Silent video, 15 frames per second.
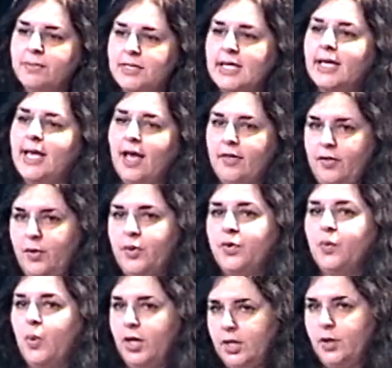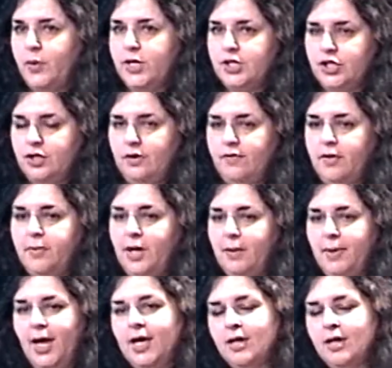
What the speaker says: up together with one question for Baba.